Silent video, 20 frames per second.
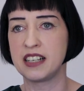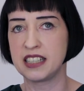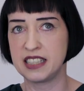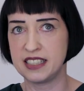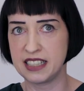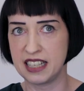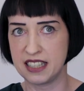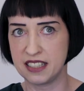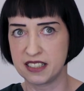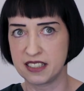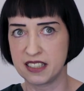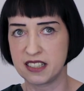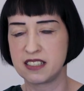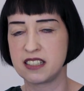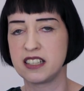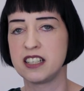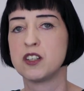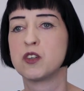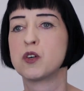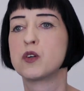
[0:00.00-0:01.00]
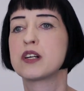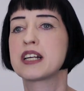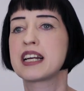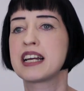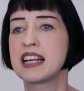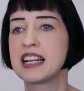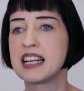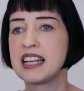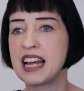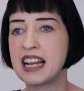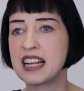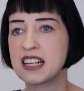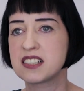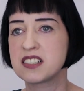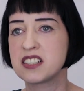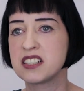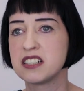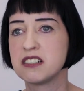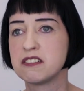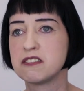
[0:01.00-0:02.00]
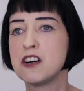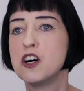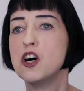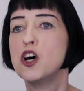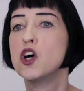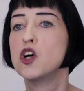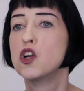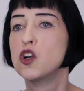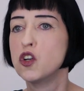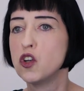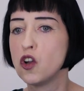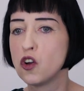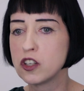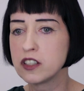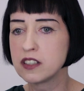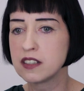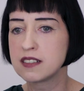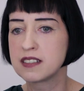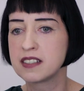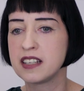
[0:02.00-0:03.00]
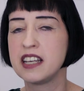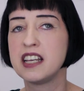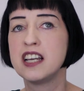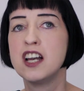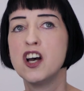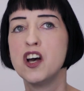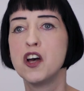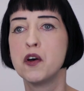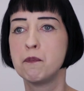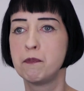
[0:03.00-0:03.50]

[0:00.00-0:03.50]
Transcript: identity or a collective loyalty